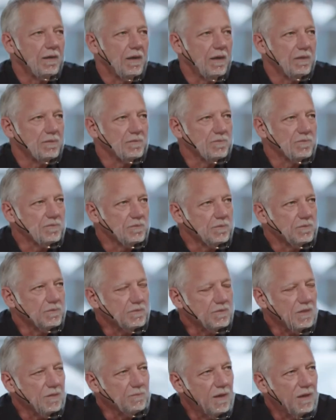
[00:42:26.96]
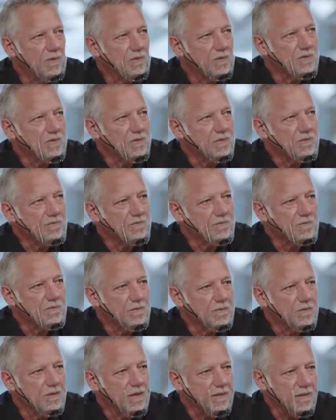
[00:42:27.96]
and somehow it's just,
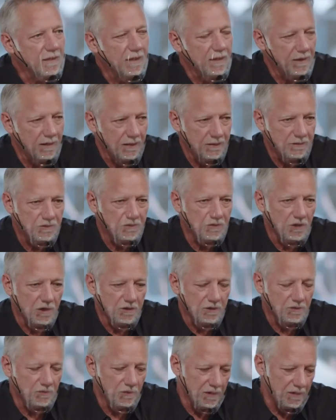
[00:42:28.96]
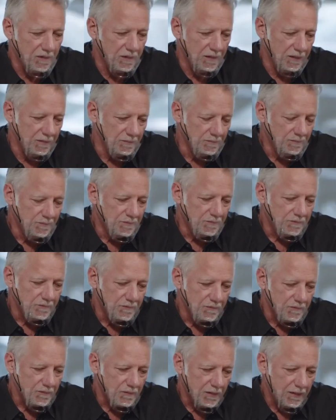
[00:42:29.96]
like I started with it,
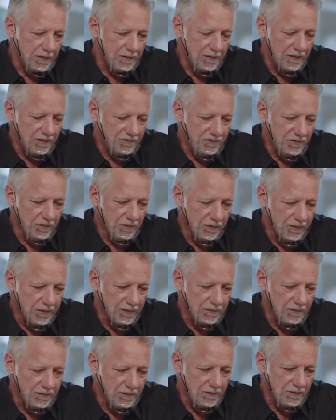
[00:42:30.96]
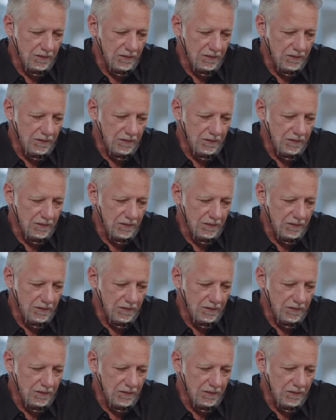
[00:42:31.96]
and then if you look at,